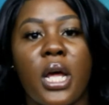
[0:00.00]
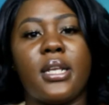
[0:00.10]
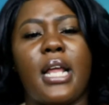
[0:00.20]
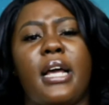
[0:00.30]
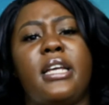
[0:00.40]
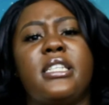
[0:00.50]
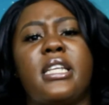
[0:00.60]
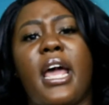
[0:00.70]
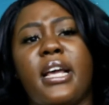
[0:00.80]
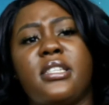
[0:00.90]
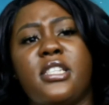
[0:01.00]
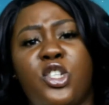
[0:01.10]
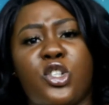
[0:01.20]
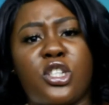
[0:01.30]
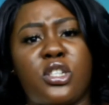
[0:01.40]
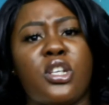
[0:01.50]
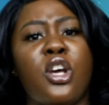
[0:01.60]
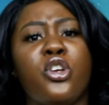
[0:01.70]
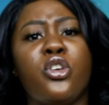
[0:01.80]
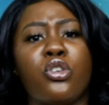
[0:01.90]
that his ex is just,
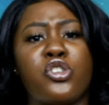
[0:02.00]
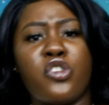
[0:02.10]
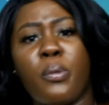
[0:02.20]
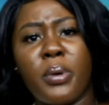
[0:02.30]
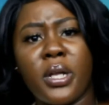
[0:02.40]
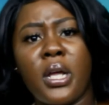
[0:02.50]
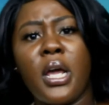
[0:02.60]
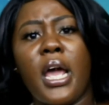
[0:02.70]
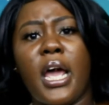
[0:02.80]
you know, tripping,